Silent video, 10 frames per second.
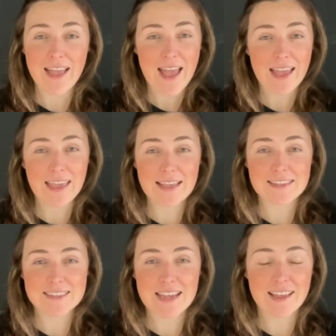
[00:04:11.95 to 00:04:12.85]

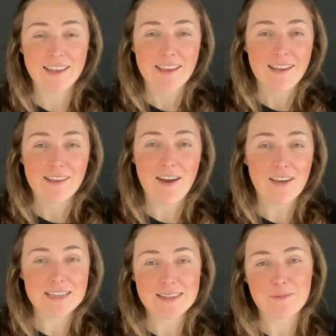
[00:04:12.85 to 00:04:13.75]
against it.
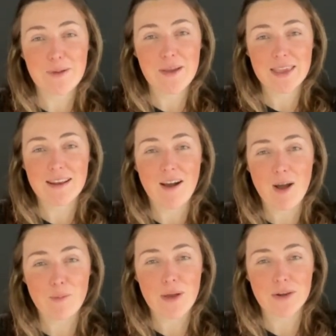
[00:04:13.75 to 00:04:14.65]
God is at work in
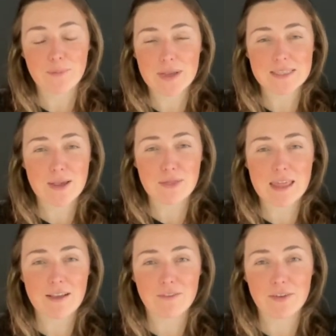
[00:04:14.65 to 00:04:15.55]
our world and we're so
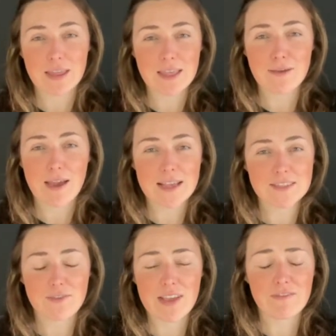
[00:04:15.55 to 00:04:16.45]
thankful that you
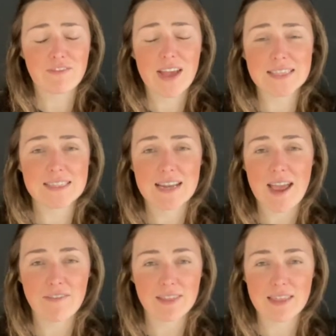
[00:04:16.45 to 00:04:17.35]
guys have invested
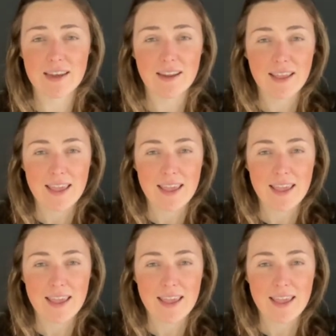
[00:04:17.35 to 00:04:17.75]
everything